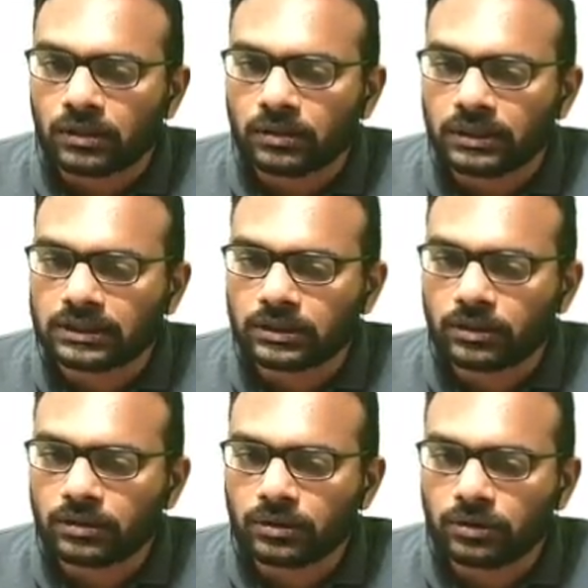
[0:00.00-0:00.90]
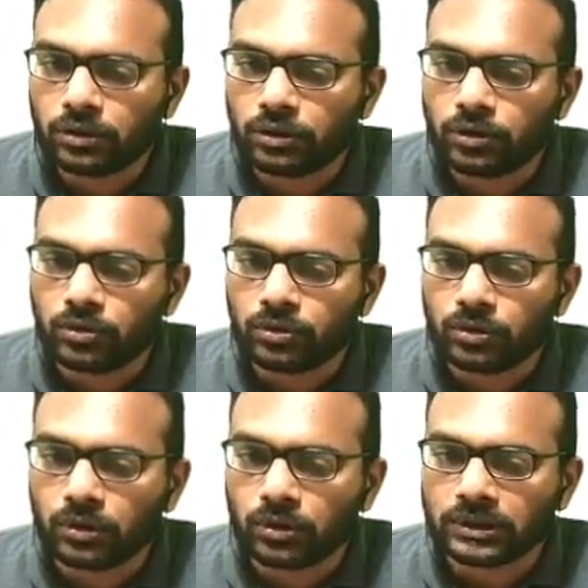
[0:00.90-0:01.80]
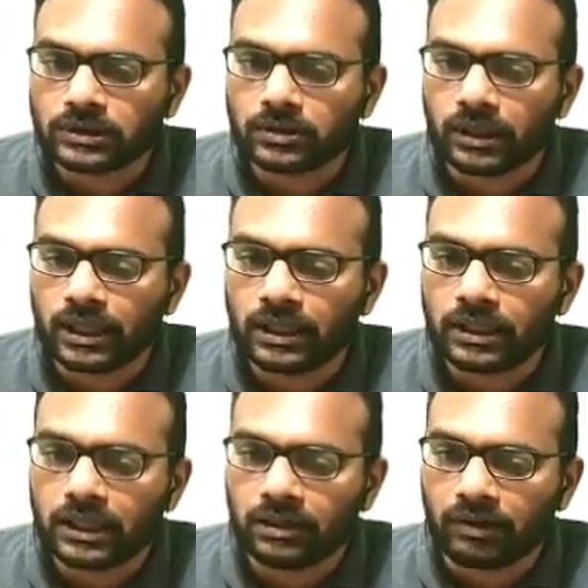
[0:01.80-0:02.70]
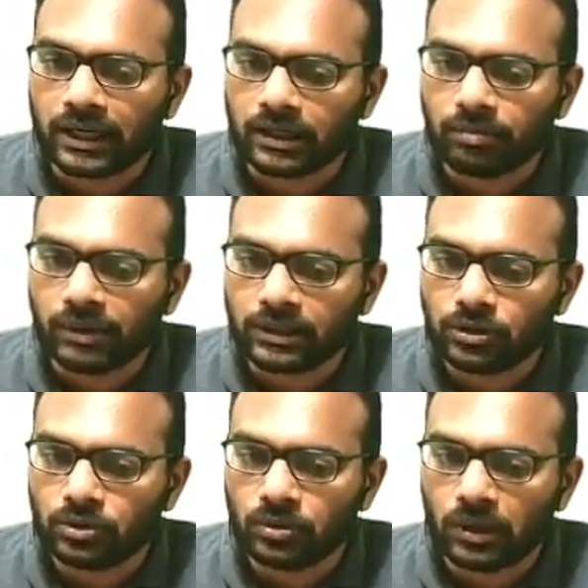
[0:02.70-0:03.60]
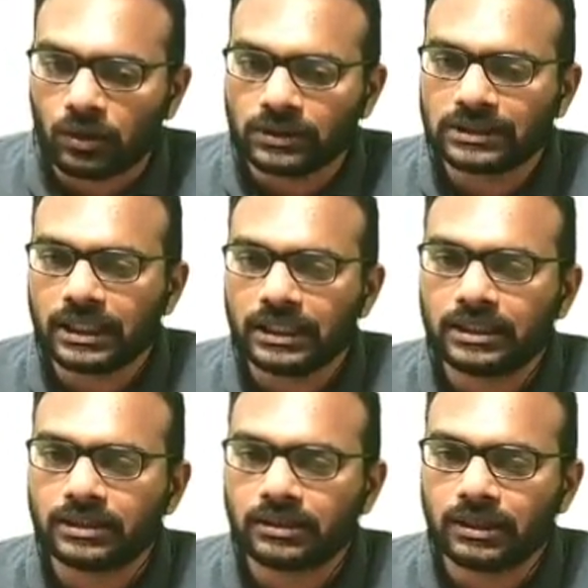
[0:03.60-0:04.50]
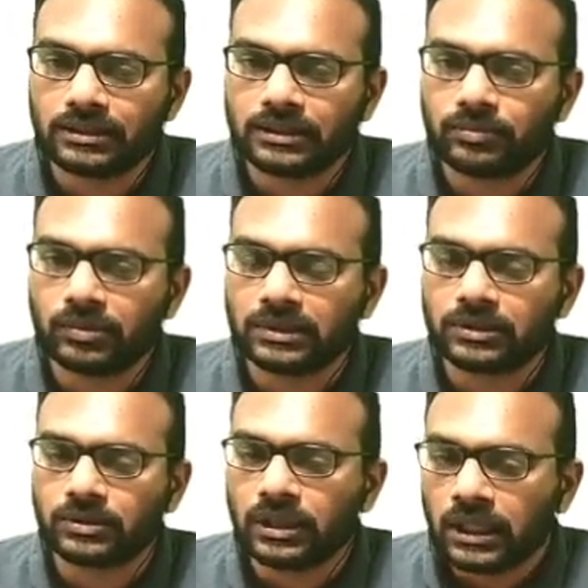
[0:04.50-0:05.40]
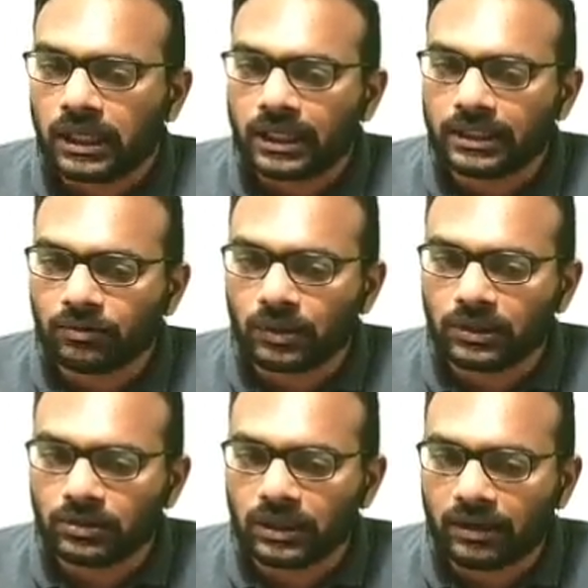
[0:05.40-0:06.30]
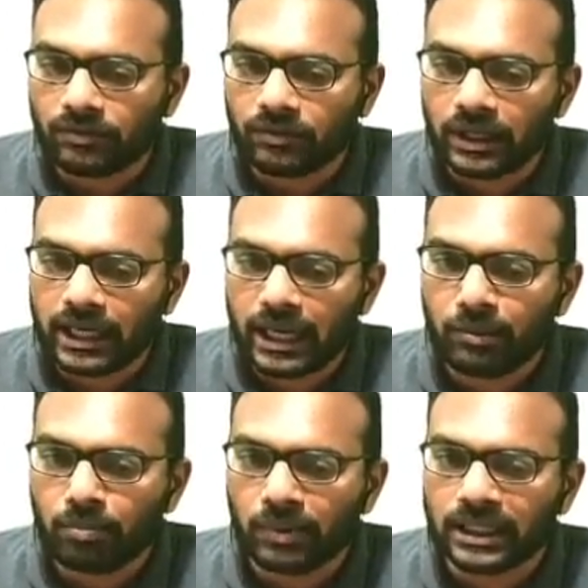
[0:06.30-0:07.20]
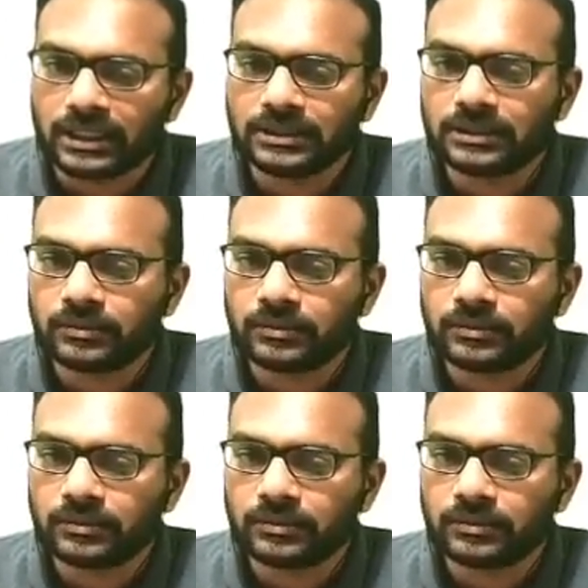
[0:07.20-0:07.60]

this q dot square divided by 2 outside. We just pull this q, and what you have, m minus